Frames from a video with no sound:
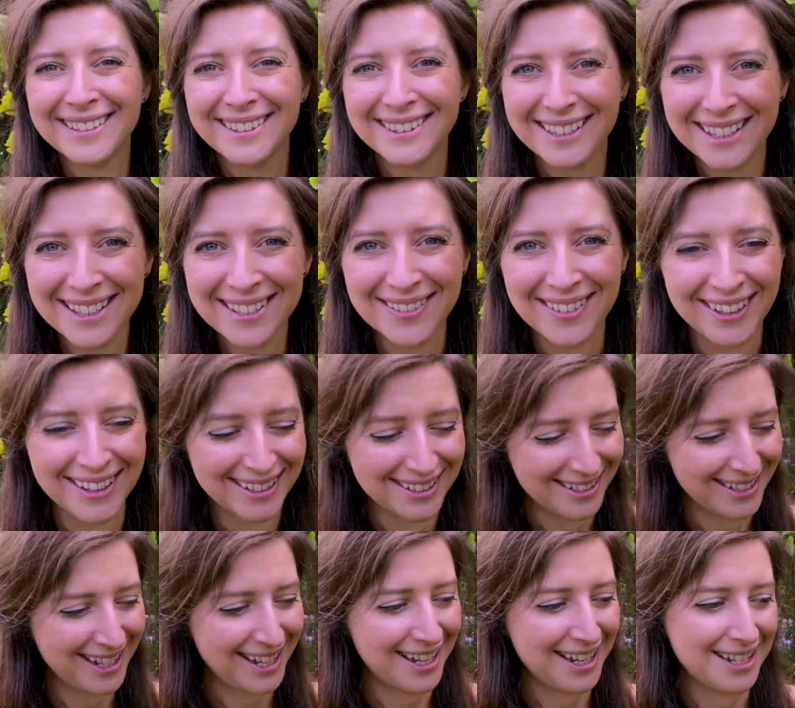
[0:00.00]
This one
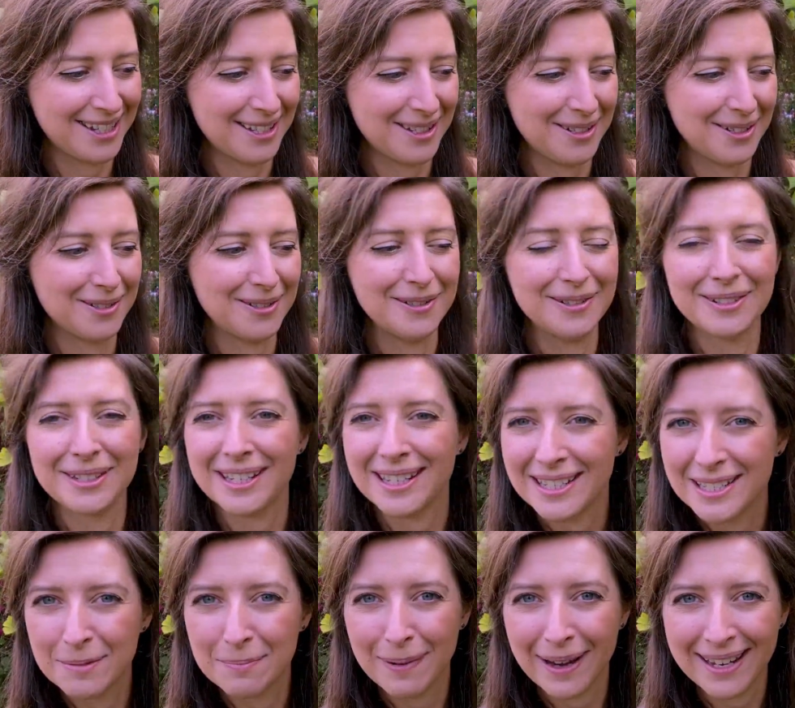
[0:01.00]
is called
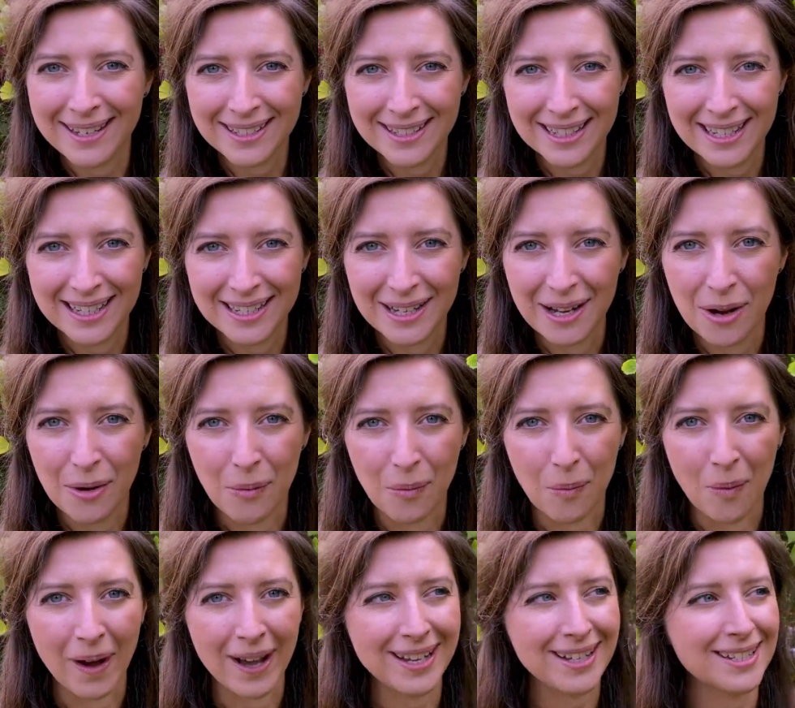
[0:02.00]
Splendid
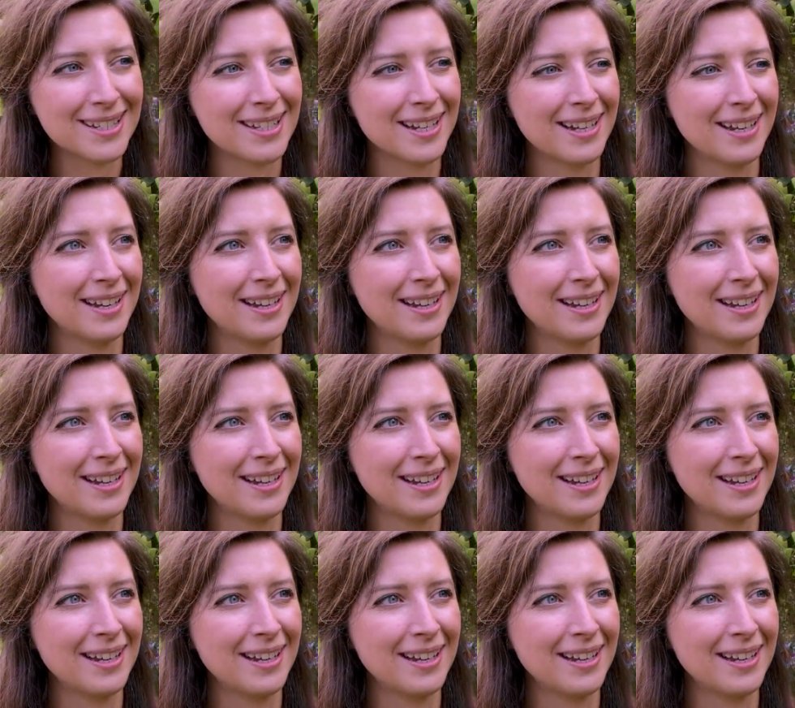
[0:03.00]
White,